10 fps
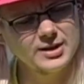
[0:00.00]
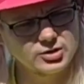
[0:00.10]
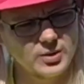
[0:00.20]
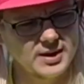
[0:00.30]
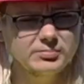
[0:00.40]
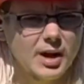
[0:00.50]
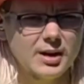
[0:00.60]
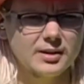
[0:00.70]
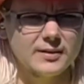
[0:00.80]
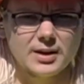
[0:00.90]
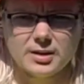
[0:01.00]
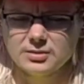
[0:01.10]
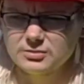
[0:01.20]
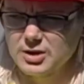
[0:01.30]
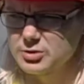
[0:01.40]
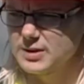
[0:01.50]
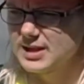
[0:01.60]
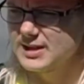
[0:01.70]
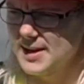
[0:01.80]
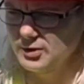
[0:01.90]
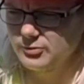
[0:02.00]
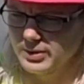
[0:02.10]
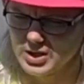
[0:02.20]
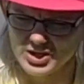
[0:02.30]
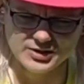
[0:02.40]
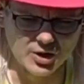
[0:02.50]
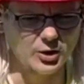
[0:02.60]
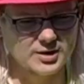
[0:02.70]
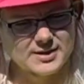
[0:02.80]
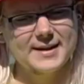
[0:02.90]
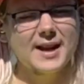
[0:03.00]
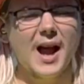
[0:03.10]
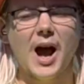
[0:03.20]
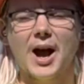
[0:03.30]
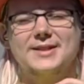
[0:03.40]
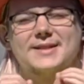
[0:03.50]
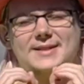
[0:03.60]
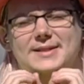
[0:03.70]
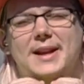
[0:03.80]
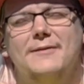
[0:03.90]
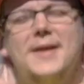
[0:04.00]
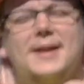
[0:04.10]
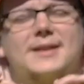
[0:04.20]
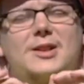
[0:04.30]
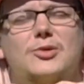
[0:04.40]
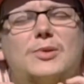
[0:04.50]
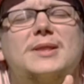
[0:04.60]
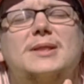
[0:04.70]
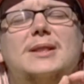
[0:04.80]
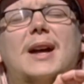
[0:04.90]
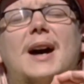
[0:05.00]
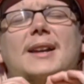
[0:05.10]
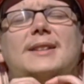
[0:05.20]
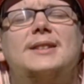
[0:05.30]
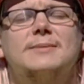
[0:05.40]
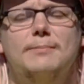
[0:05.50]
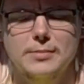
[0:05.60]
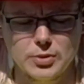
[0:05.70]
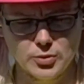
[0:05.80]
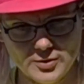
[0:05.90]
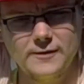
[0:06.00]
screen, the 120 adaptive, because honestly I just love that crystalline smooth